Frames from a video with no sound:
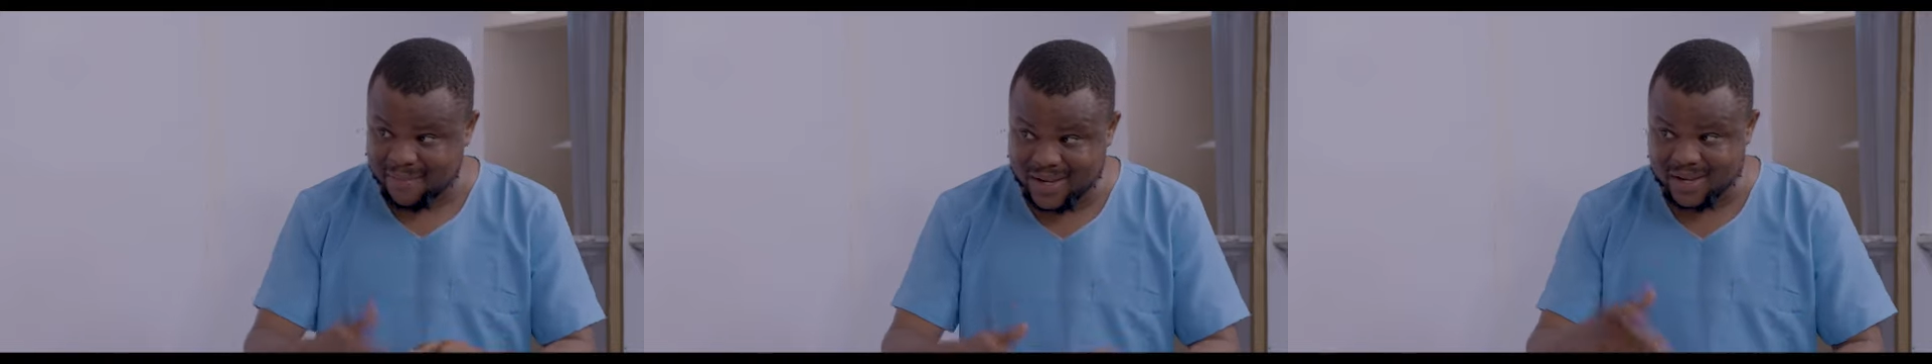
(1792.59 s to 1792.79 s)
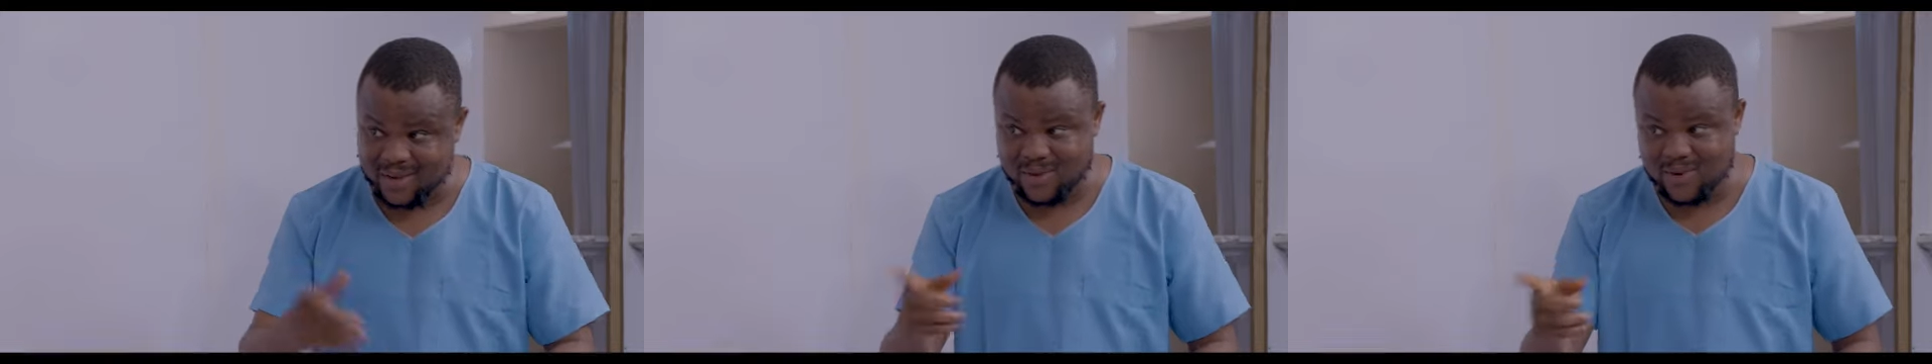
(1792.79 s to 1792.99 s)

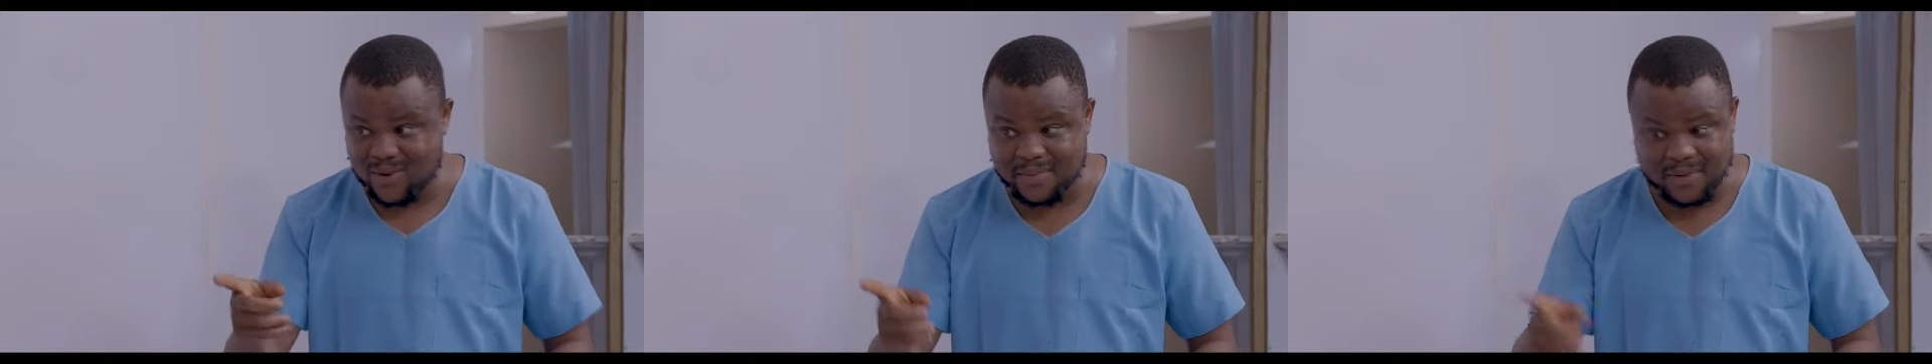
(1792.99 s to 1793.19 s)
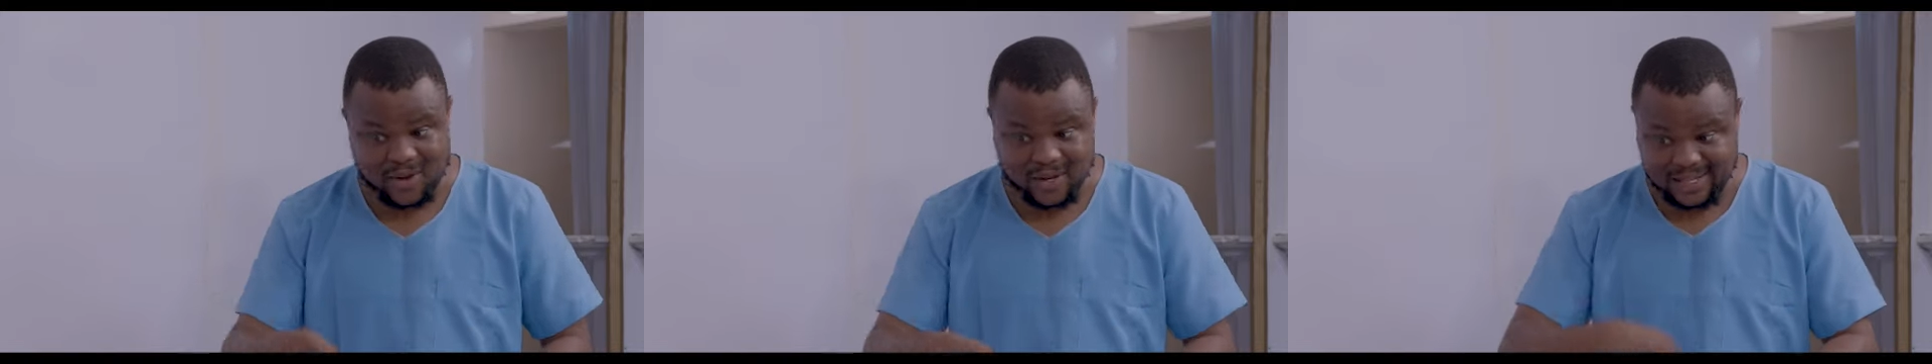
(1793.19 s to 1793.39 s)
Make you know
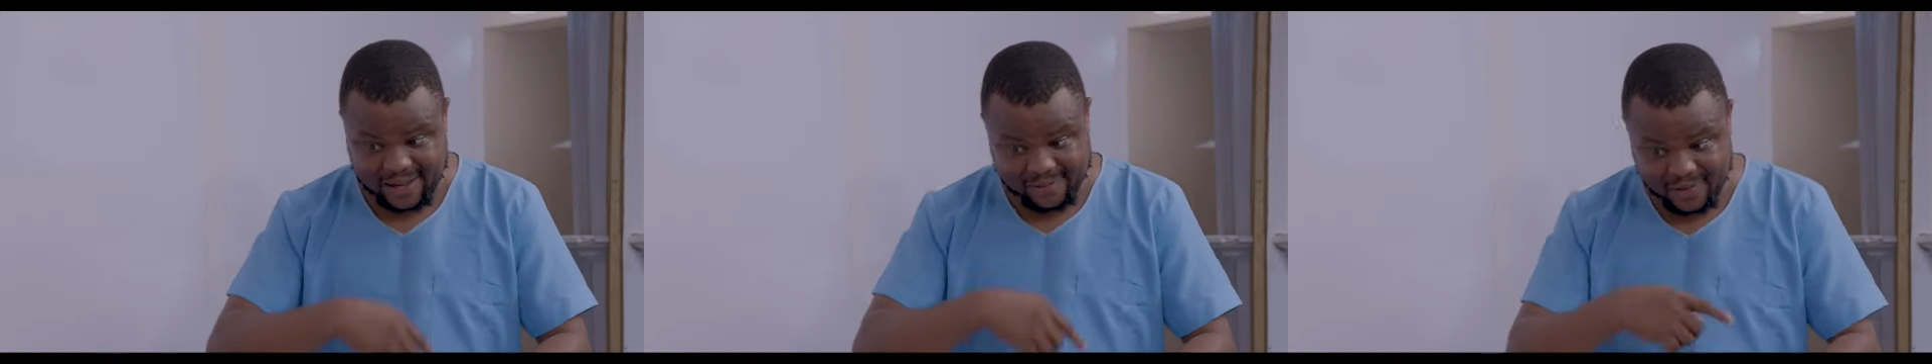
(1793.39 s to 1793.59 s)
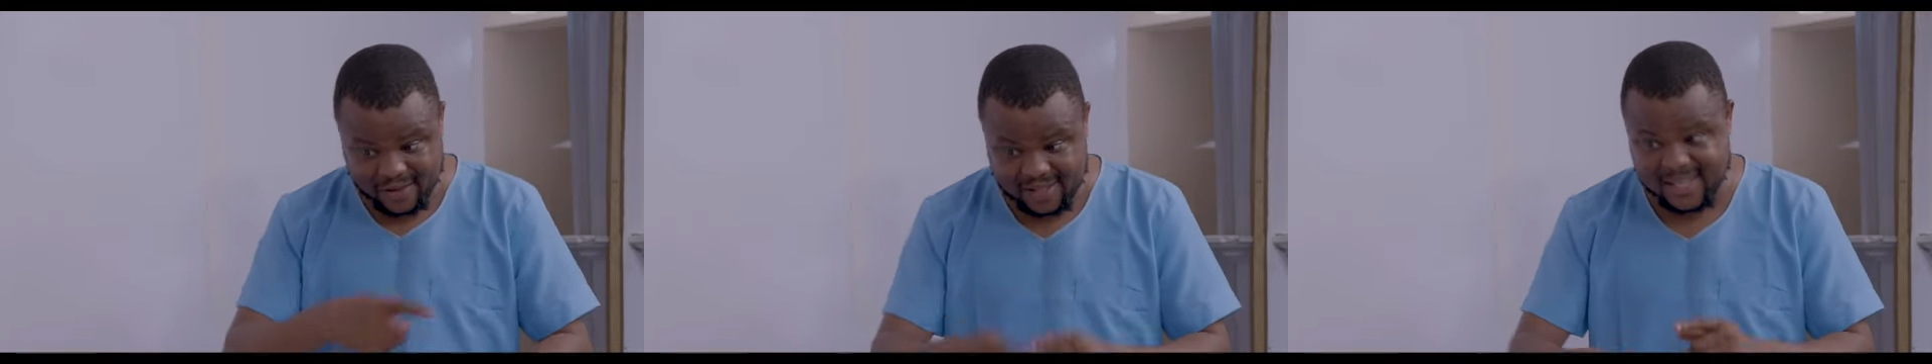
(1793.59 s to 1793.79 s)
because
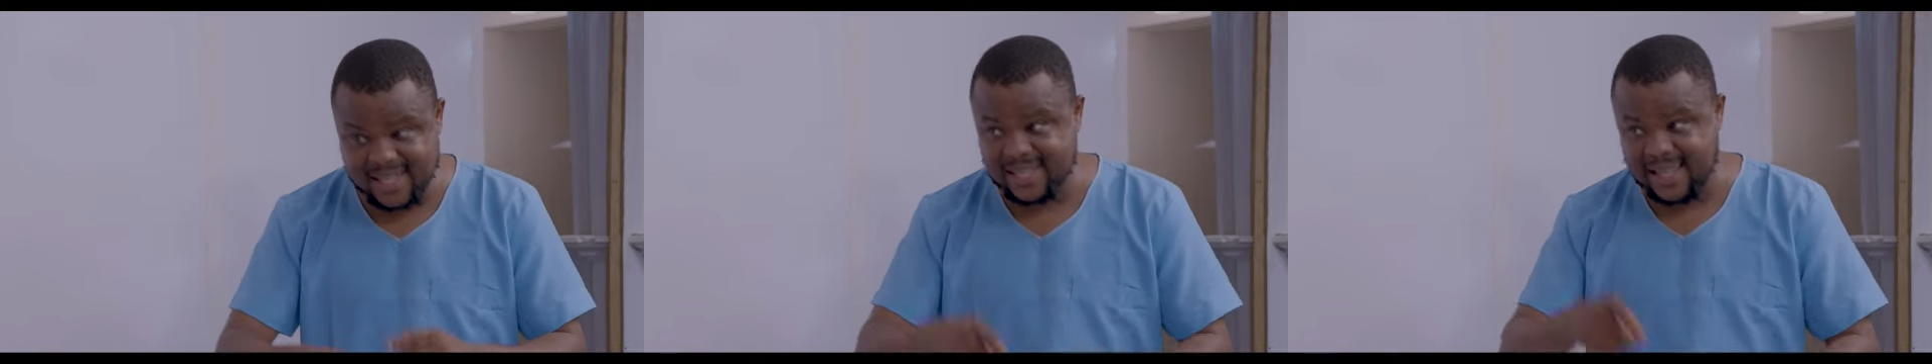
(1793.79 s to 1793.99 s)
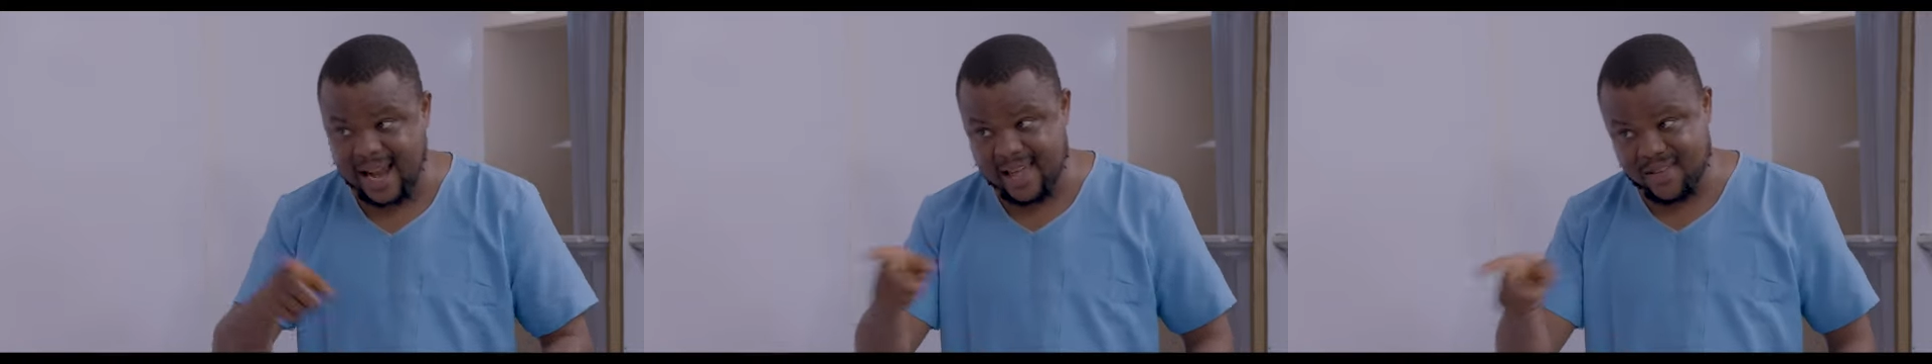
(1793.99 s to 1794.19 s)
I feel
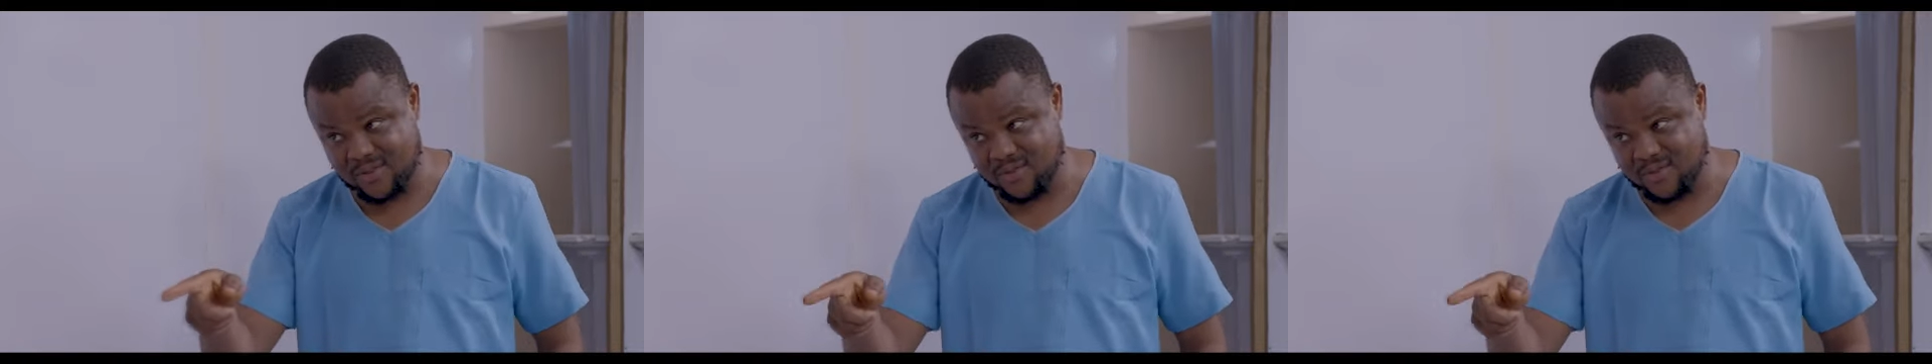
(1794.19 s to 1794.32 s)
still try